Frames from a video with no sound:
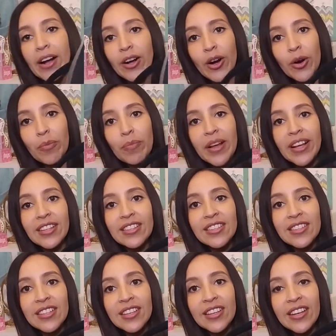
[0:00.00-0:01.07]
opens,
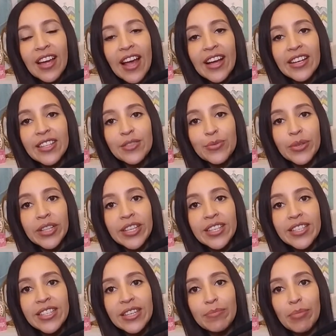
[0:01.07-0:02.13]
and it's really
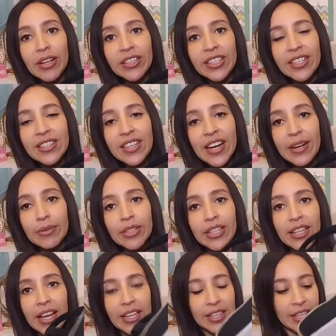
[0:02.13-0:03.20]
deep on the inside. I really
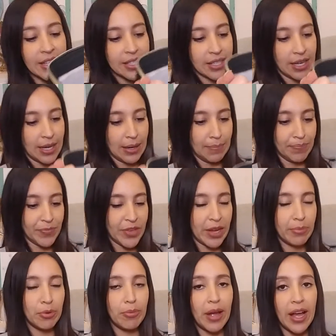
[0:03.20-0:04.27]
like this
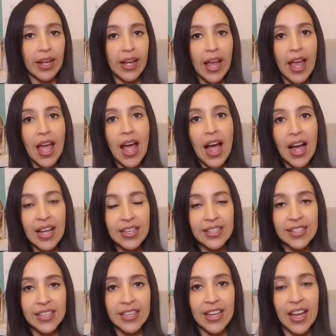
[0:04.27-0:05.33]
diaper bag. I
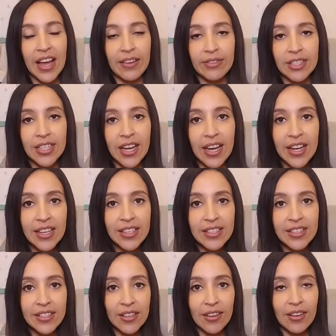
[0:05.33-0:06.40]
seen it
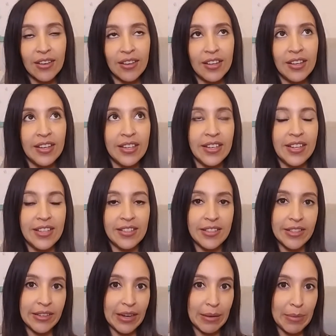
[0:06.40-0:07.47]
advertised on
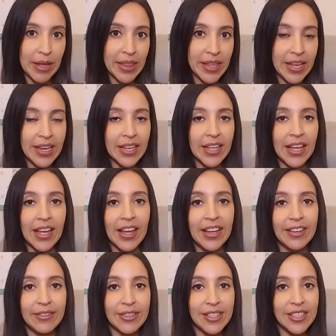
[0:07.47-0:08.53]
Instagram, I think, and it
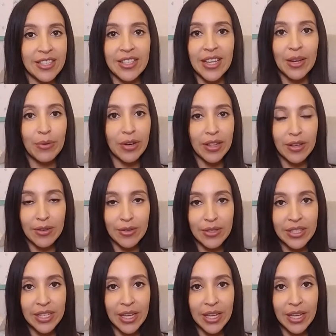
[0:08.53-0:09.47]
was just like one of those